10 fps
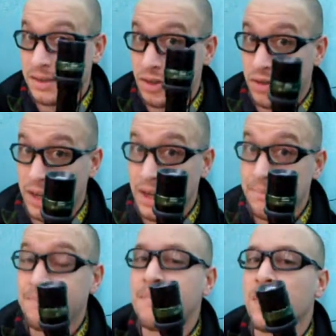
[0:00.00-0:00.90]
Cree,
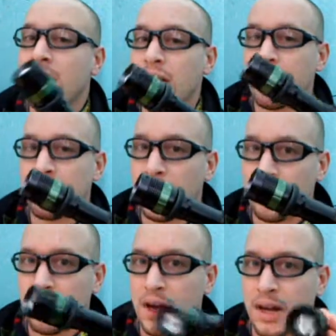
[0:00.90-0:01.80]
bulb,
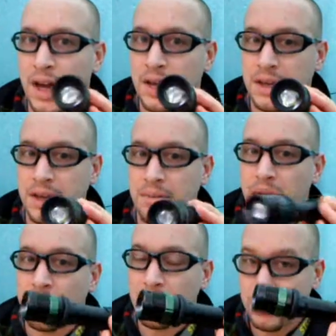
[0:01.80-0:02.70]
uh, LED
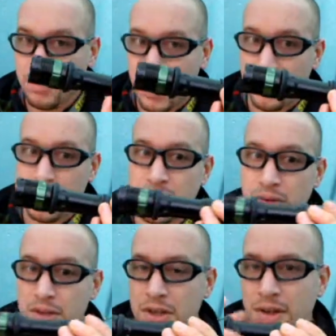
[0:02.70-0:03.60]
bulb powered
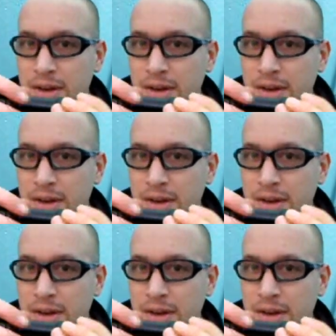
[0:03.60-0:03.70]
torch.